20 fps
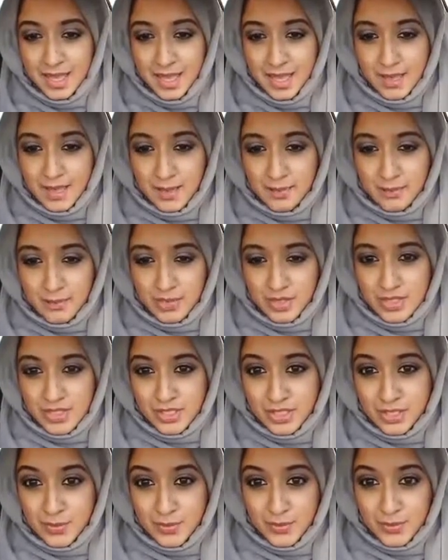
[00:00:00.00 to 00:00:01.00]
I
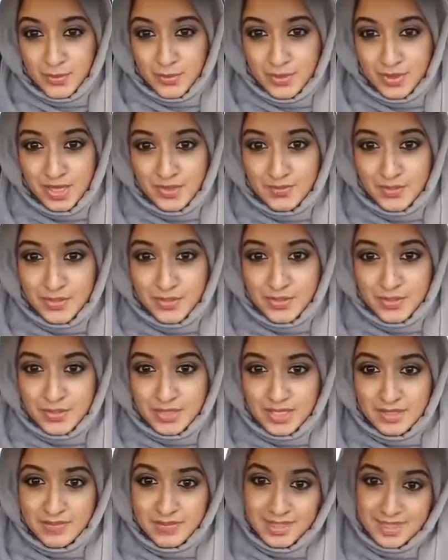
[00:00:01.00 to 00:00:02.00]
appreciate you all. Have a
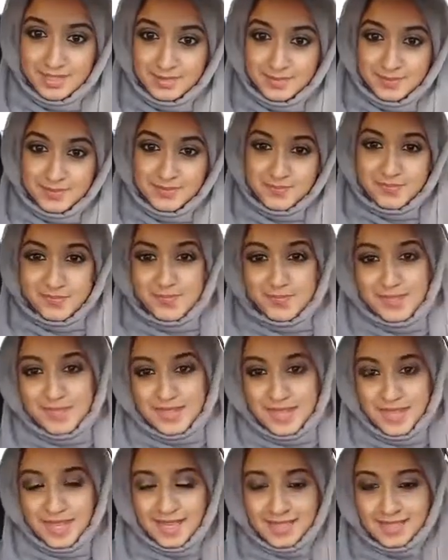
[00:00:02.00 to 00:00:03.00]
good evening,
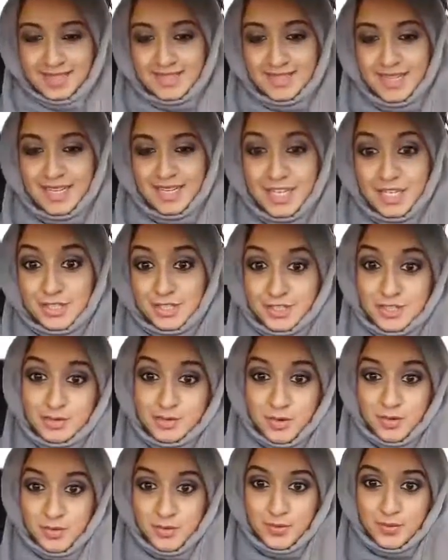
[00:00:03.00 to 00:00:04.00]
and I'll catch you
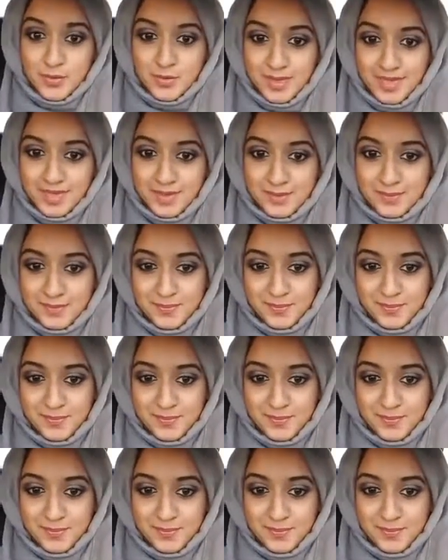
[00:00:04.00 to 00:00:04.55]
tomorrow. Bye.